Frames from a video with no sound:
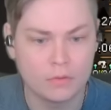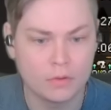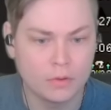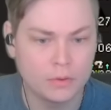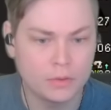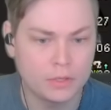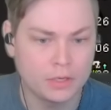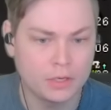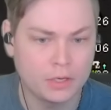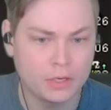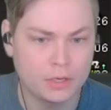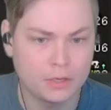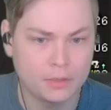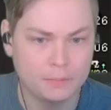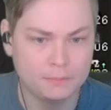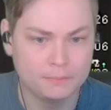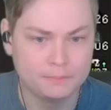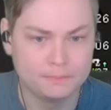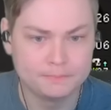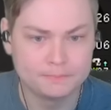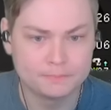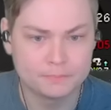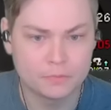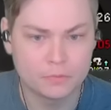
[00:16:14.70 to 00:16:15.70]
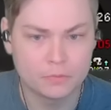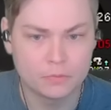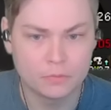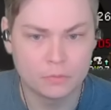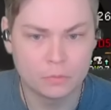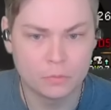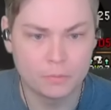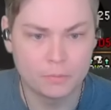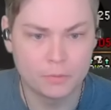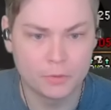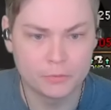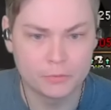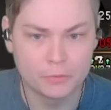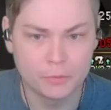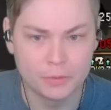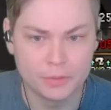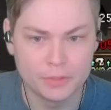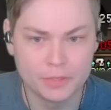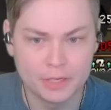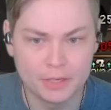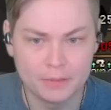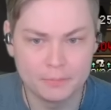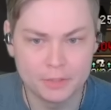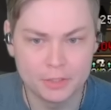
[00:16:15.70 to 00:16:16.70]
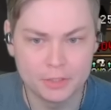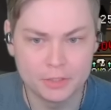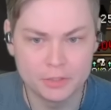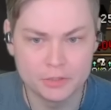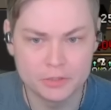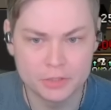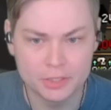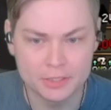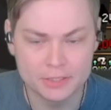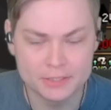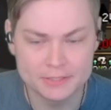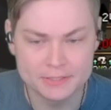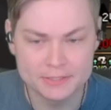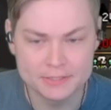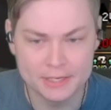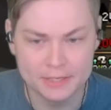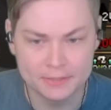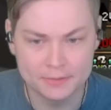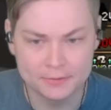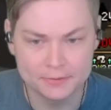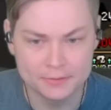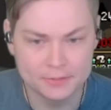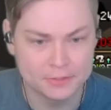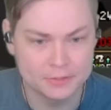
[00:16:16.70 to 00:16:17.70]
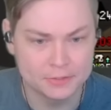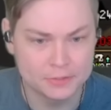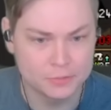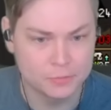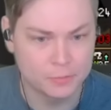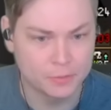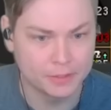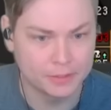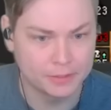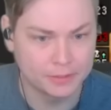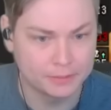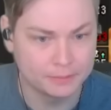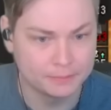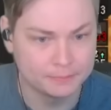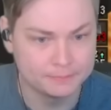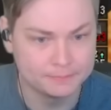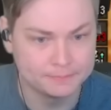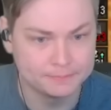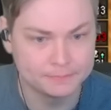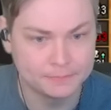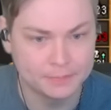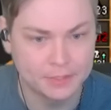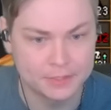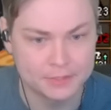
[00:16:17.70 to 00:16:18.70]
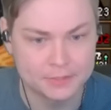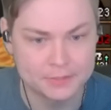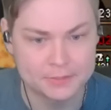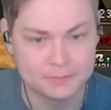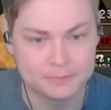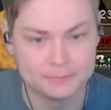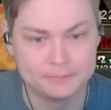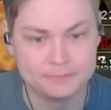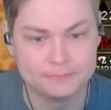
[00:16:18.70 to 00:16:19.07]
Okay. We're both doing damage, and he's dead on this swing. Nice.